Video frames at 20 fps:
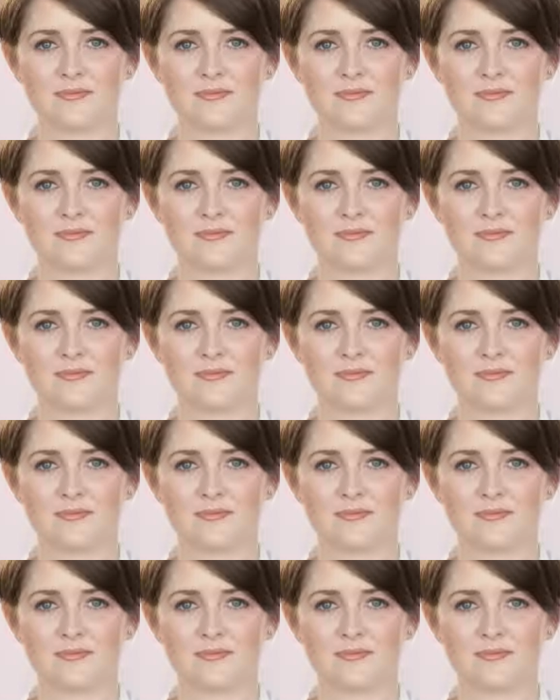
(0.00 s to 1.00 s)

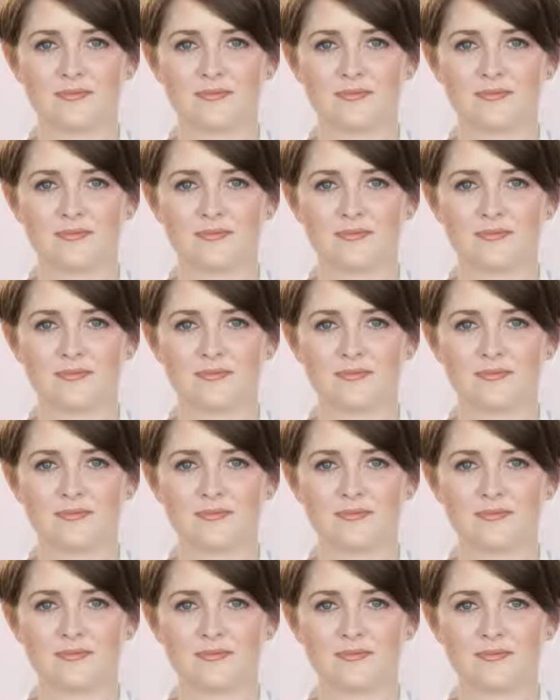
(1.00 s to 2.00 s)

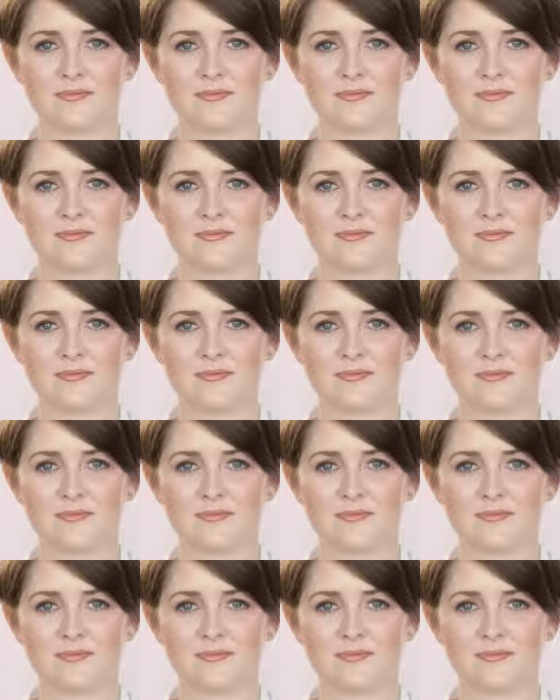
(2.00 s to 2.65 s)
[no speech]